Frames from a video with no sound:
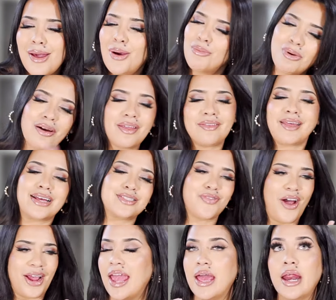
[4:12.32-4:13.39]
well, then that's
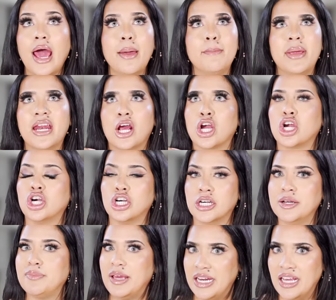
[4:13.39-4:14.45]
fine. It had been a
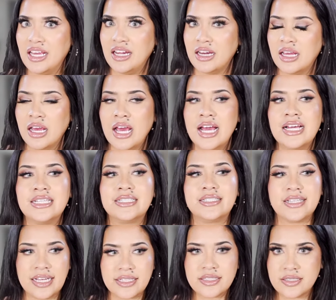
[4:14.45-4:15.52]
good minute
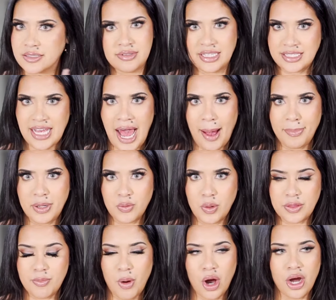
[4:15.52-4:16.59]
since this happened
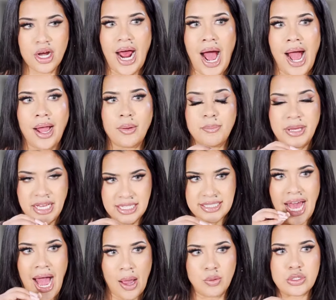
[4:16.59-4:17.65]
with Mark, because
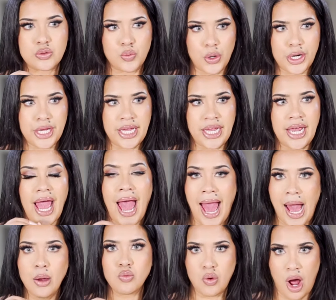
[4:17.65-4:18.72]
I was working
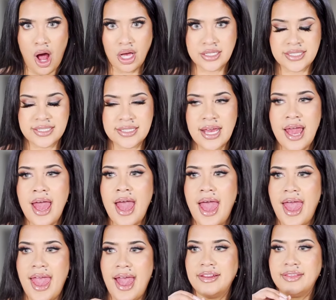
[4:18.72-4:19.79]
at Ross.
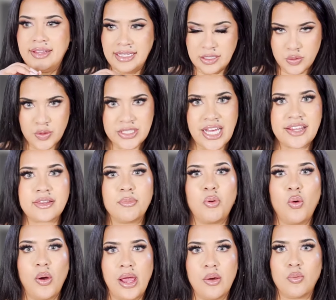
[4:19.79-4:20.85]
And this was at the
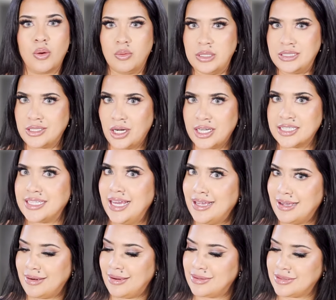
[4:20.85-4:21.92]
point where we started
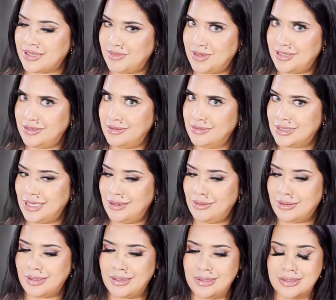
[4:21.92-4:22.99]
taking on some of the
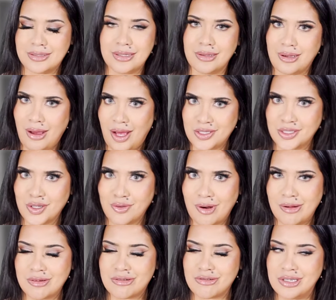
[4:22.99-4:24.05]
utilities and the cost of
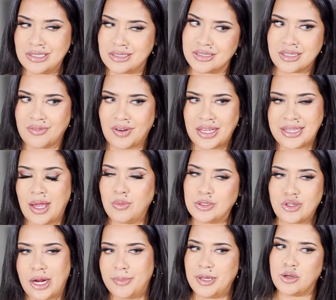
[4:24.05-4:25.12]
groceries and stuff like that. We're
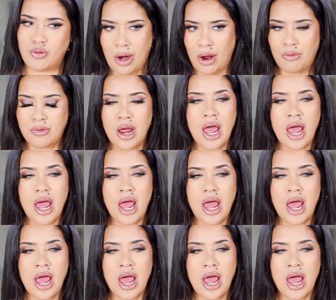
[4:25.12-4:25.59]
trying to be grown.